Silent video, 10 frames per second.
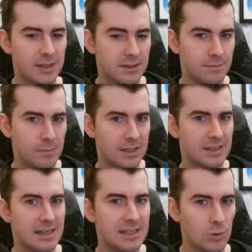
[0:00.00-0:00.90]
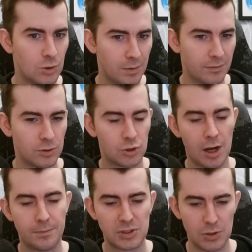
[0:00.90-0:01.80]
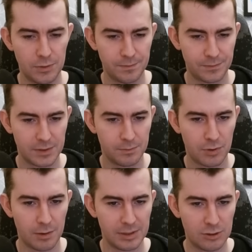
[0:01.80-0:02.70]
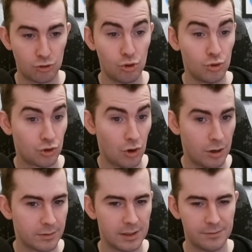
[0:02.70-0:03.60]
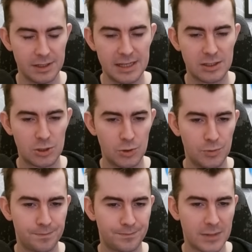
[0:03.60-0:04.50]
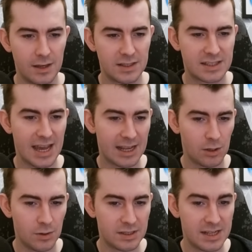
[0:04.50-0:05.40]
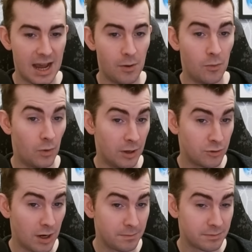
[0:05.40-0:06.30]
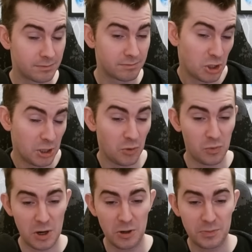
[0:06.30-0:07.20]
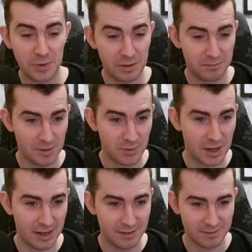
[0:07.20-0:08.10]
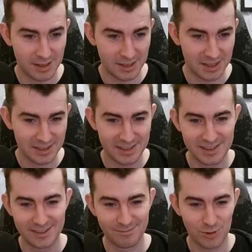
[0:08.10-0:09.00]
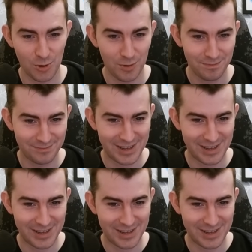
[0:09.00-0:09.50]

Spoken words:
that makes it easier to buff the shop, so probably too strong if it eats 2. Cyclone is now a 1-drop. A little weird, but okay, I guess, sure.